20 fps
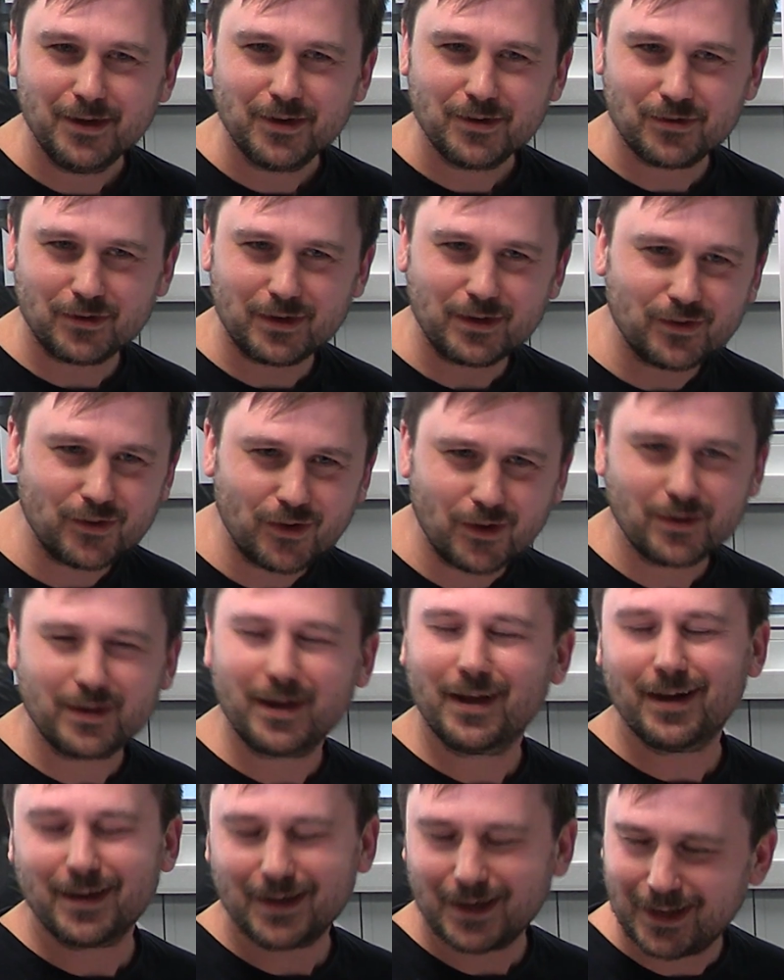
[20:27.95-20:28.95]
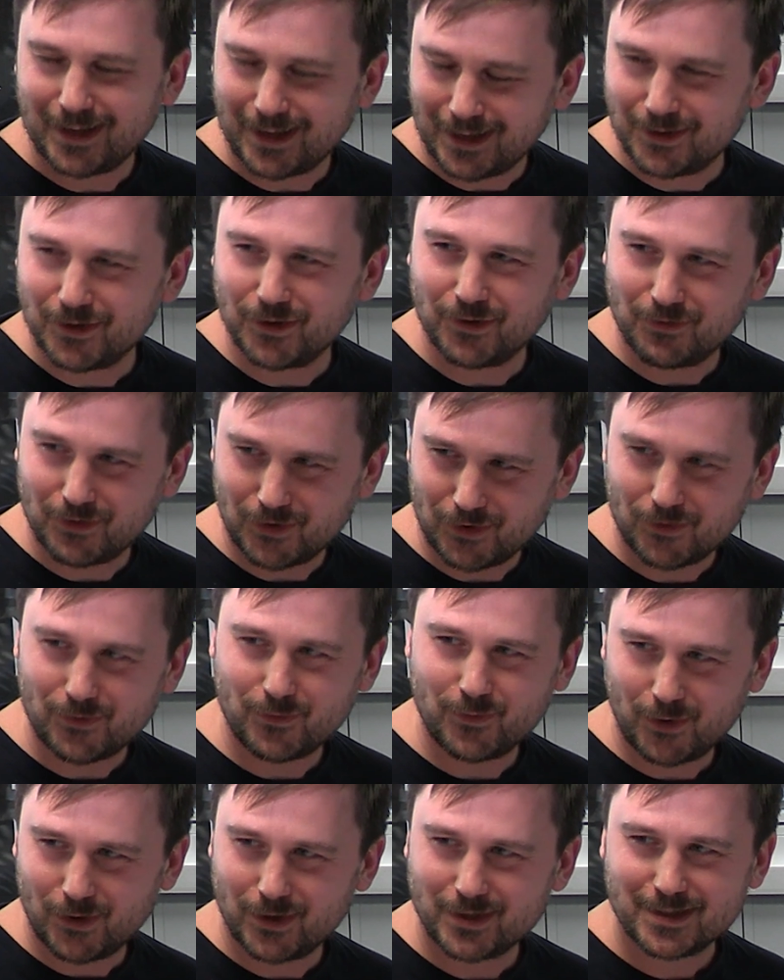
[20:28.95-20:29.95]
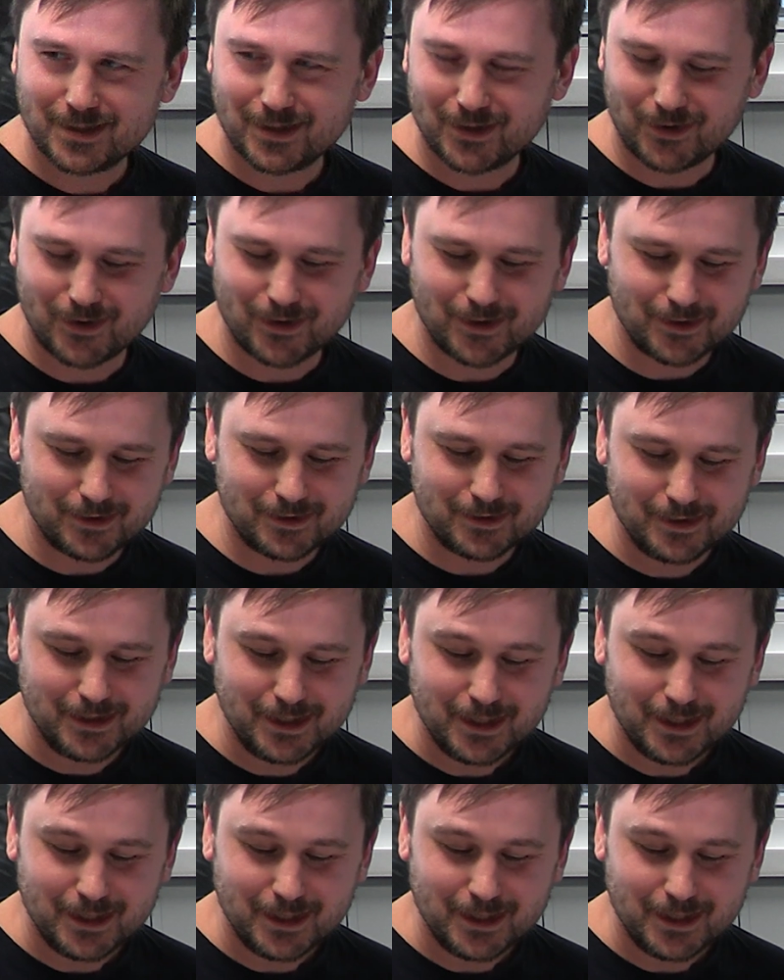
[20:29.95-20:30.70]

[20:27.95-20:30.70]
So it's not kind of like an end of the world scenario.